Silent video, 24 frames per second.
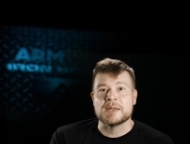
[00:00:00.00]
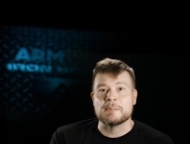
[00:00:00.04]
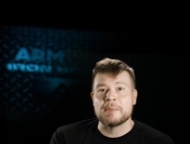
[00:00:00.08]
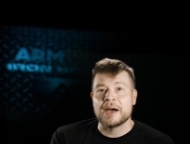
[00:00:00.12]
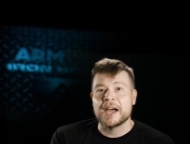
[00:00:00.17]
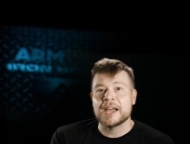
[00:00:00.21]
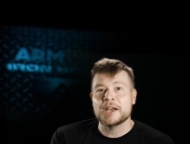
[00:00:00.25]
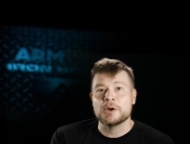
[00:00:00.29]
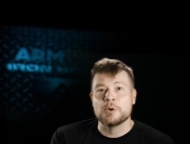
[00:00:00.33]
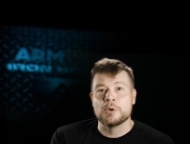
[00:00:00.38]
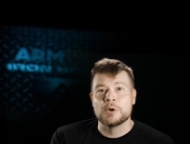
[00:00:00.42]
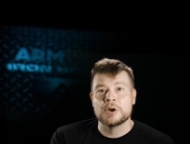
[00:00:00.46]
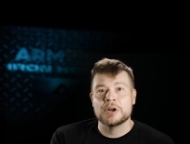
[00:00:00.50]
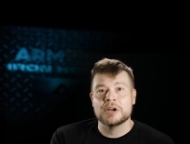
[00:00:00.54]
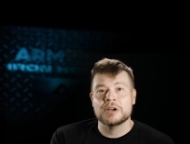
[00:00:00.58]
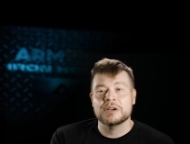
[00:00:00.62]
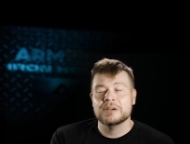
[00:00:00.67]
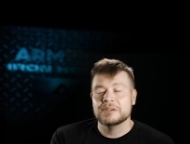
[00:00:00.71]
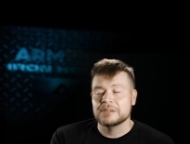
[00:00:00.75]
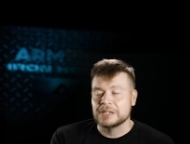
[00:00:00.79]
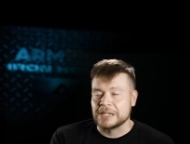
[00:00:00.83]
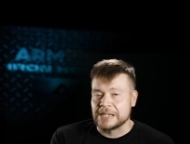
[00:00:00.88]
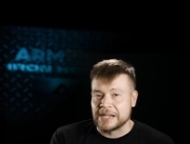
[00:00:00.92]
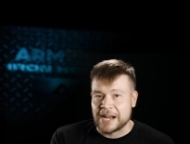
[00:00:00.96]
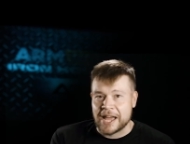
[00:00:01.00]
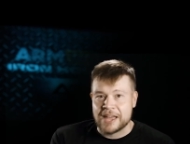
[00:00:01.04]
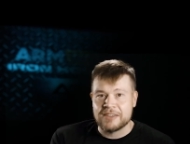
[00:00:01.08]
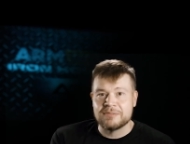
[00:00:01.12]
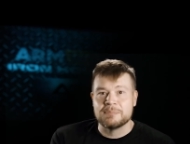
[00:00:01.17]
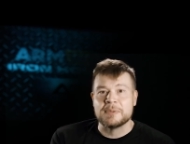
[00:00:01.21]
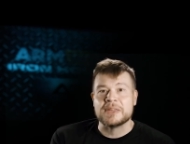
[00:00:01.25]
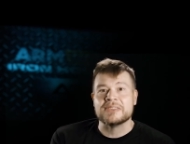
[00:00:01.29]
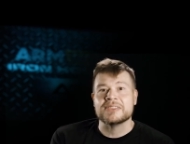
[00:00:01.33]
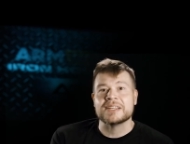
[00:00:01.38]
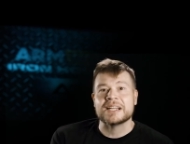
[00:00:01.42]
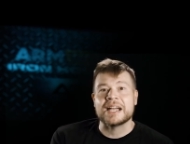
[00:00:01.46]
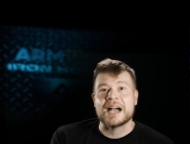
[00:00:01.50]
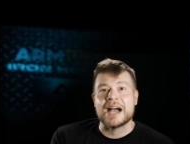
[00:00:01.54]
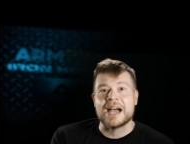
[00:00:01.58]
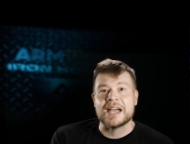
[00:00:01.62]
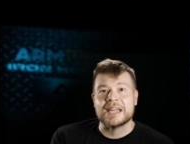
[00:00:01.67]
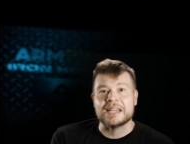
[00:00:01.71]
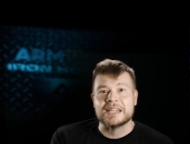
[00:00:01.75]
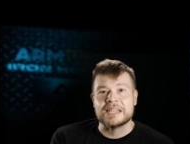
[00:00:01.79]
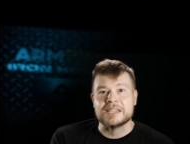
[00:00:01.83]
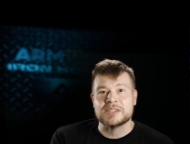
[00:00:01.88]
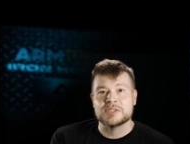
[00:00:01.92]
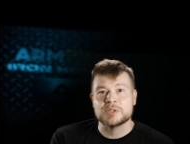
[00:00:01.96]
my corner and I've been the guy
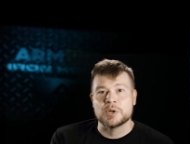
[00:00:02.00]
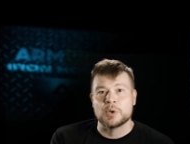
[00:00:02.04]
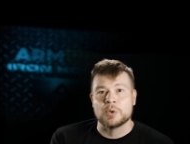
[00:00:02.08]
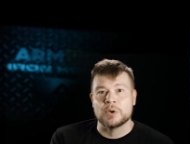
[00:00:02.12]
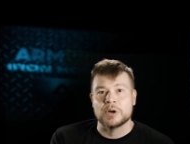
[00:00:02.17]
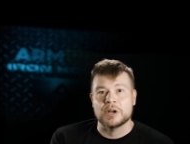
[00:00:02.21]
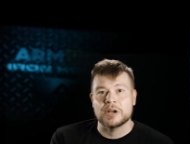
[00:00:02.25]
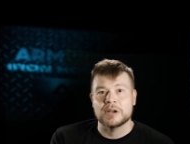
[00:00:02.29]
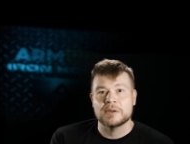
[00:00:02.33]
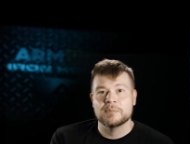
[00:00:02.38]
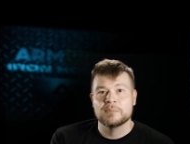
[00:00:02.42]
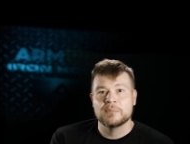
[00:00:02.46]
in his corner.